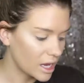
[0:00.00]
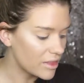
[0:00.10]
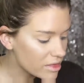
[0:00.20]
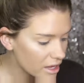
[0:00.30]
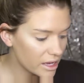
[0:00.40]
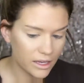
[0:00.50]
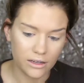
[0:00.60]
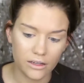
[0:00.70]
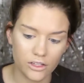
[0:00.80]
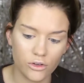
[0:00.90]
And
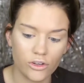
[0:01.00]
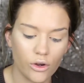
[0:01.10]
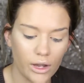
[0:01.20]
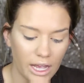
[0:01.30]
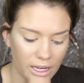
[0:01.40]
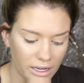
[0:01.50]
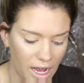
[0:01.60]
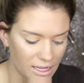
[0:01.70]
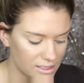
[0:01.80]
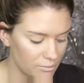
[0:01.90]
then you can go ahead and
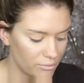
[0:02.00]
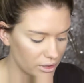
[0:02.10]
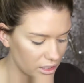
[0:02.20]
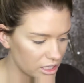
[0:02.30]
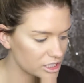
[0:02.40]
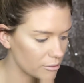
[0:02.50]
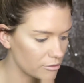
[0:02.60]
add some blush.